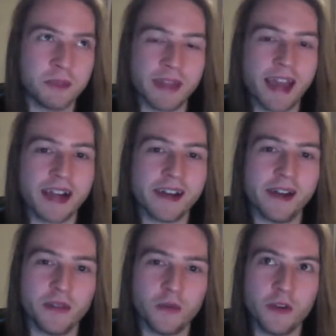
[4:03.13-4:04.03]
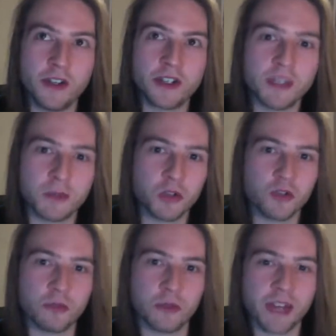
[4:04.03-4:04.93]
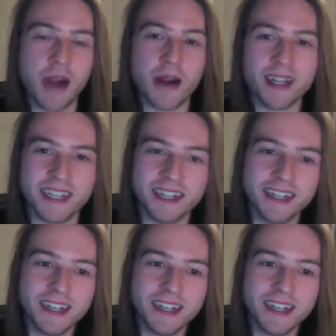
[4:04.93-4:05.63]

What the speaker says: but that kind of worked because he was a troubled character.